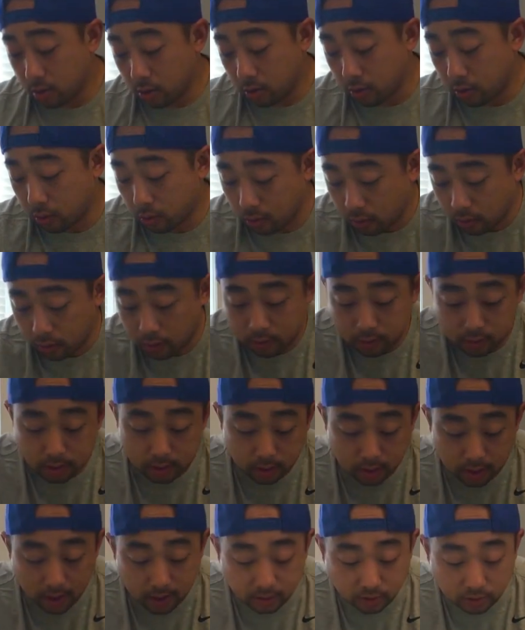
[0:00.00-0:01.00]
Cool.
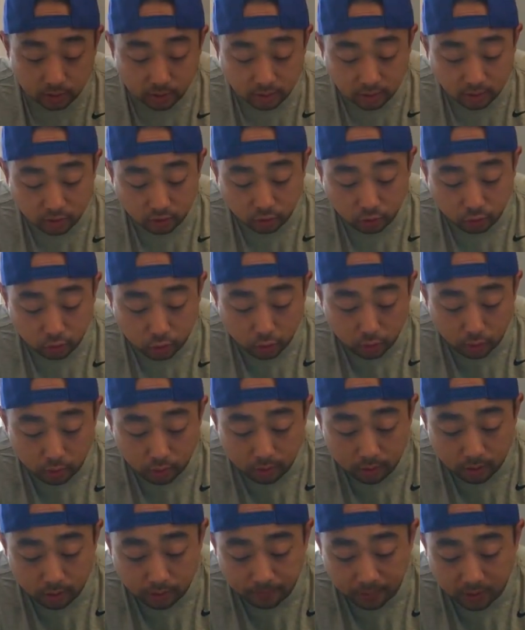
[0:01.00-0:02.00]
Yeah, so this is
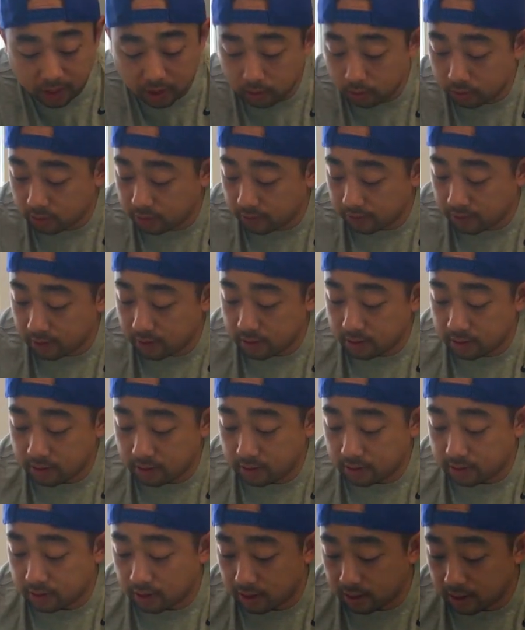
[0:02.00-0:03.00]
June. Heroes and
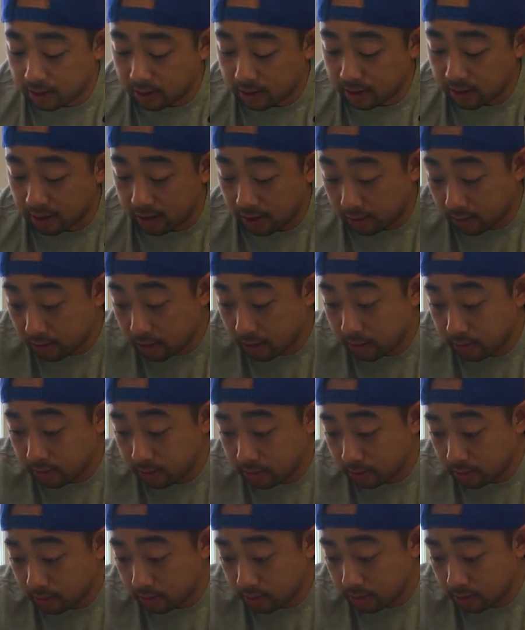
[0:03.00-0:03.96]
Villains, Unlikely Heroes.